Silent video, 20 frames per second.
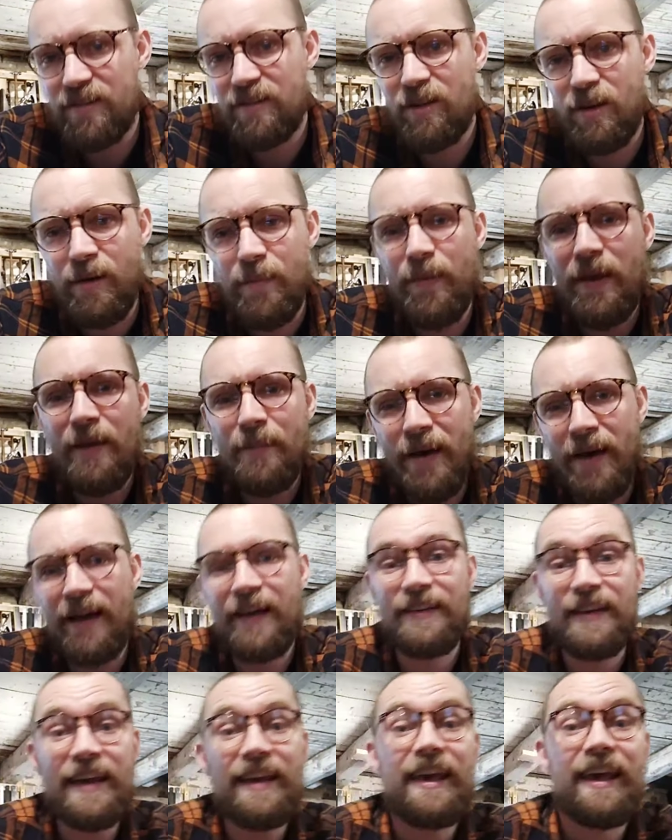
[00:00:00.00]
so it'd be about a
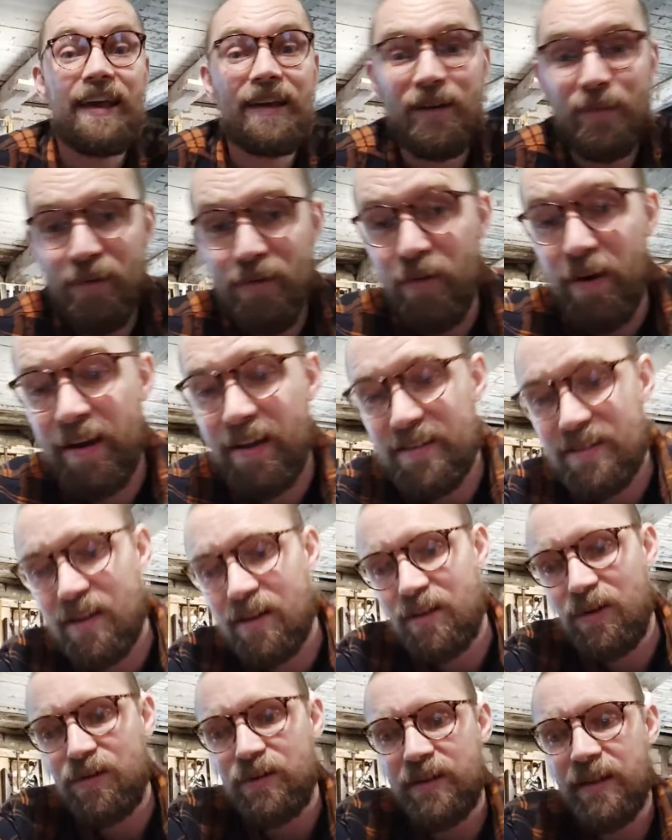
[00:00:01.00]
decade before I could start
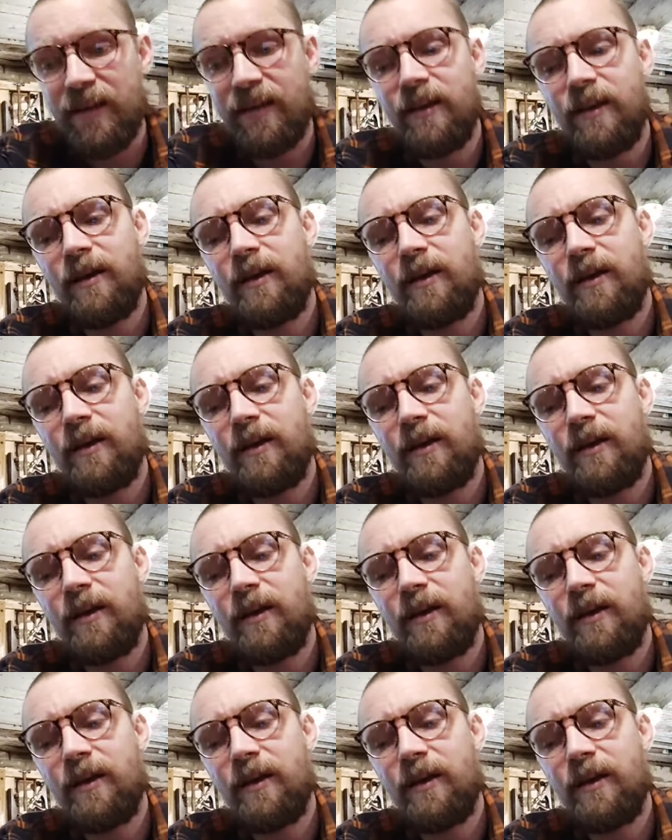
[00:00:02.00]
using it.